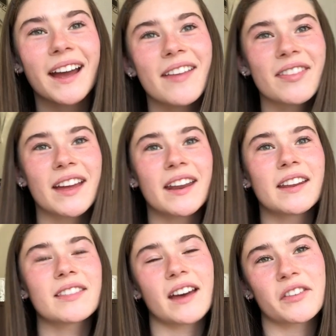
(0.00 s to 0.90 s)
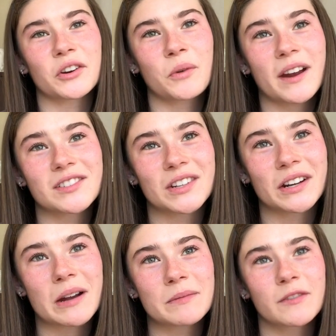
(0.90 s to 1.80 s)
And then the other question
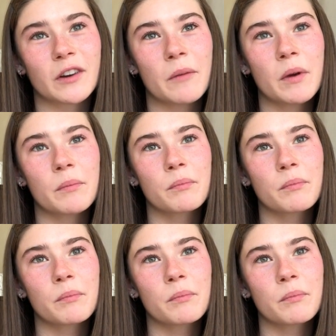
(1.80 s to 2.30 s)
comes from